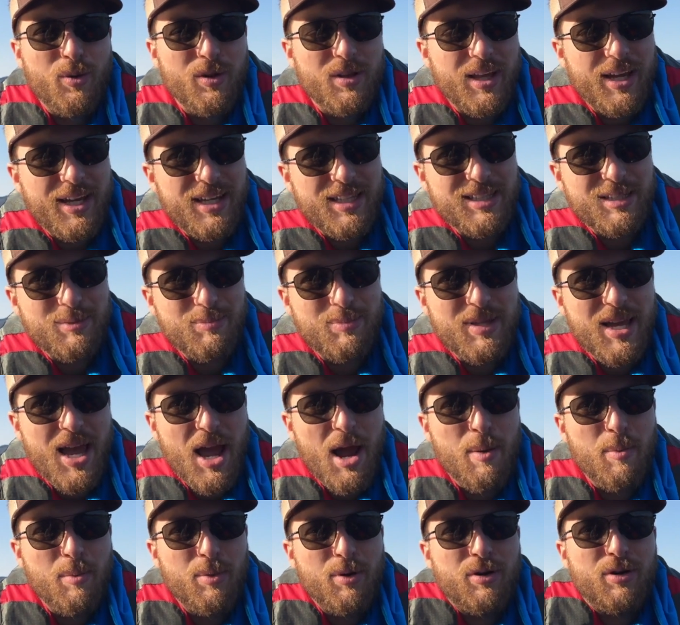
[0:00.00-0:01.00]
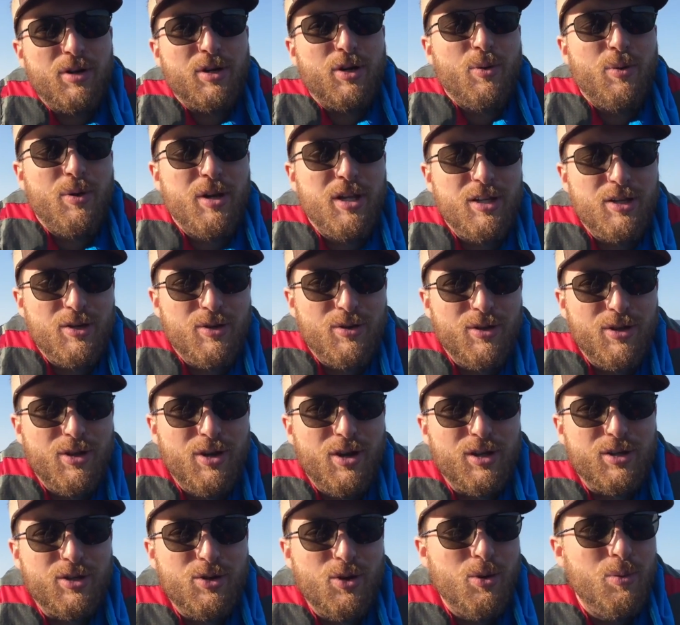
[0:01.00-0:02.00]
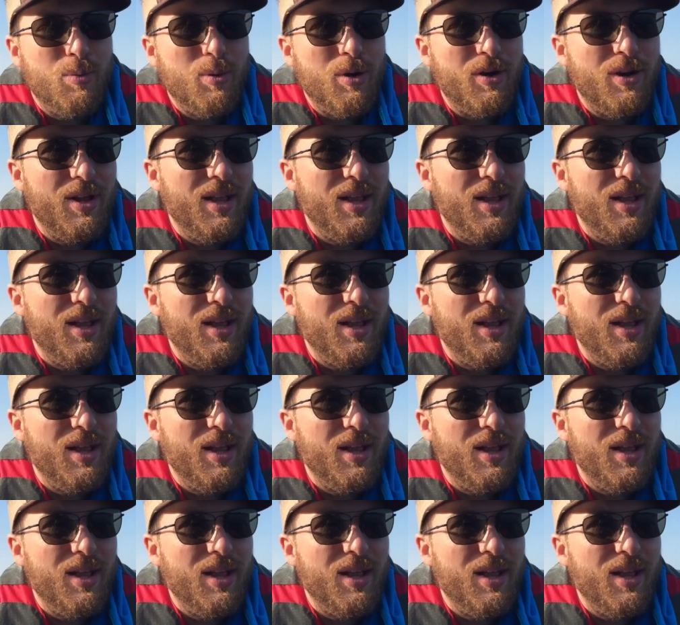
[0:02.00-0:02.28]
We're late September, going into early October.